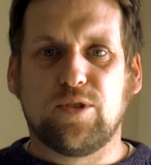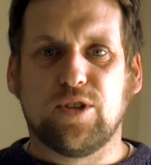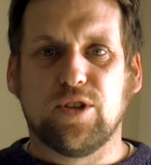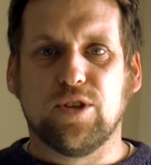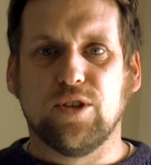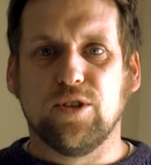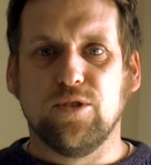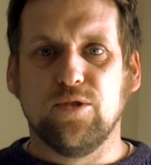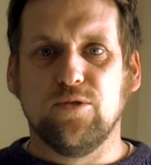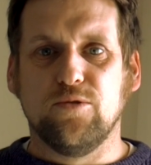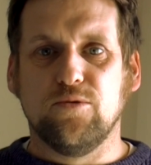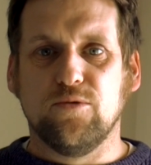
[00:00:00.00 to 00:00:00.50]

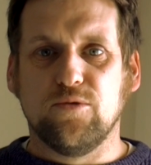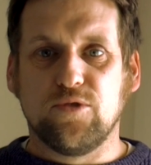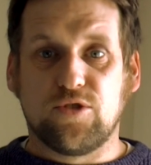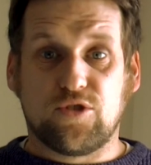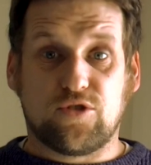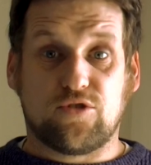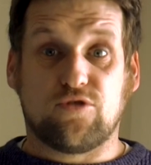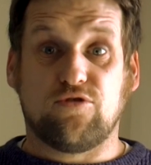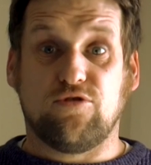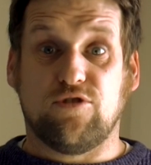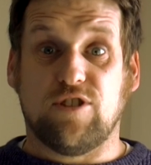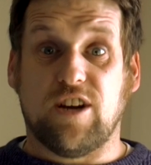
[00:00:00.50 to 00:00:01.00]
to
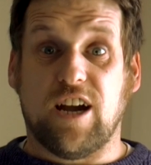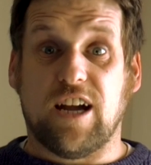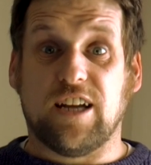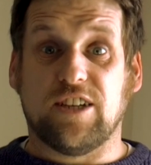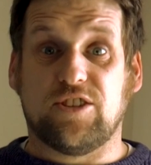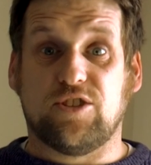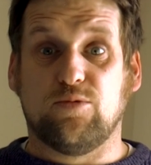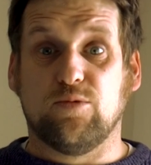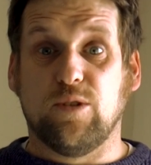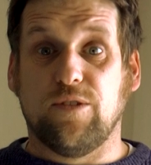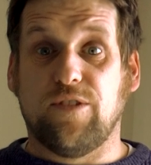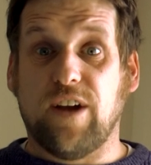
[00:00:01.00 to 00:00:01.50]

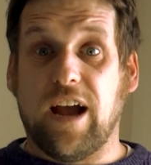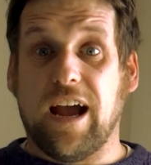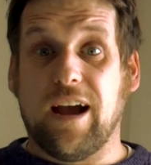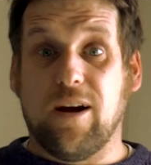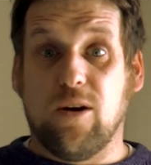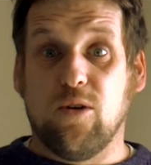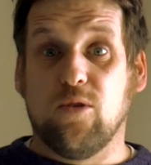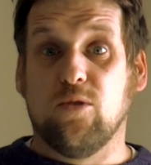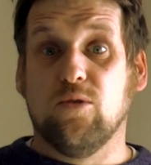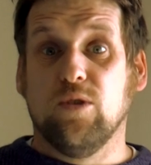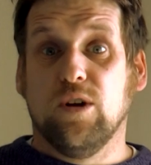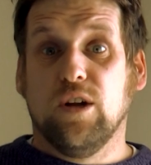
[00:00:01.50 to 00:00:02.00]
scratch with
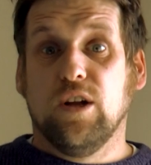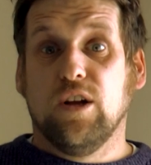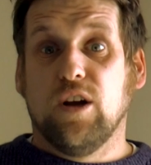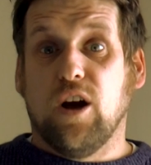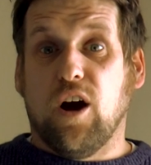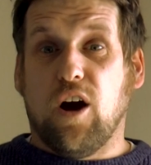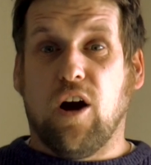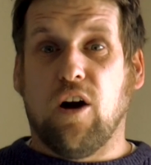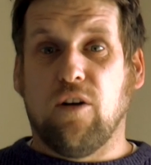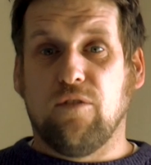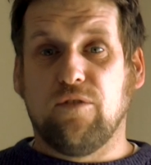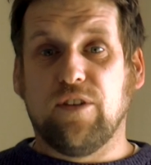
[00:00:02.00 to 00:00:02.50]
how
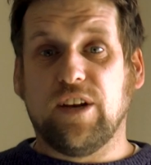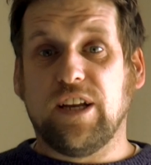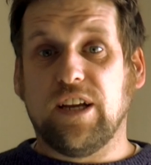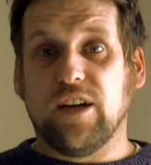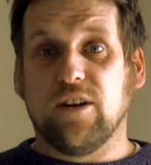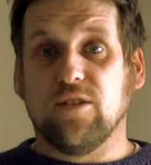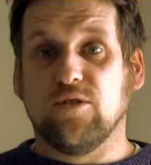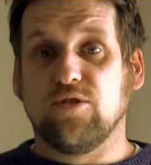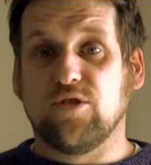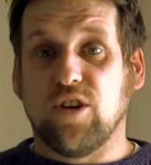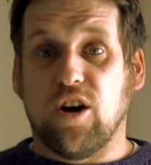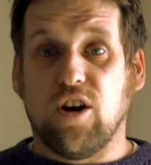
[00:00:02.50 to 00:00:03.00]
our
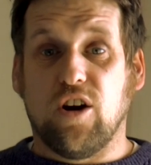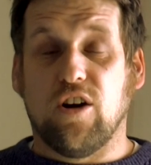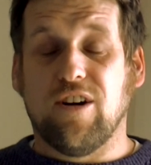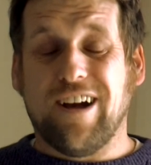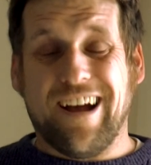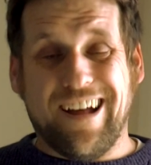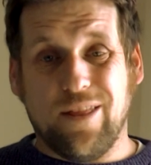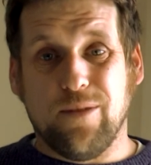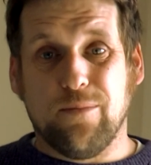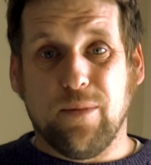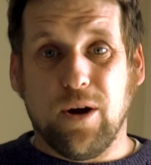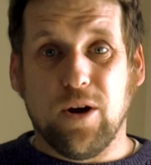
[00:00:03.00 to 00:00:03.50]
videos are
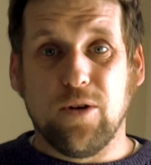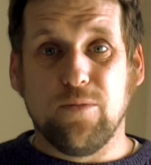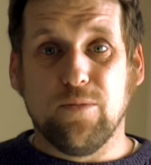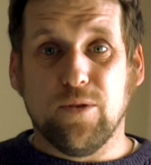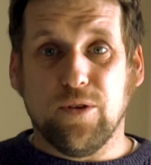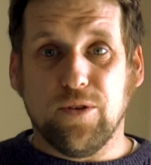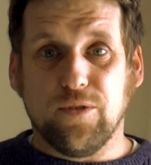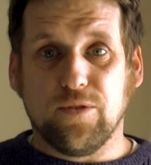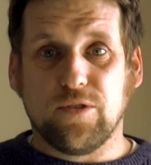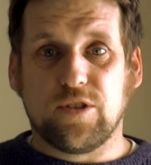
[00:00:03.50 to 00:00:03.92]
at the moment.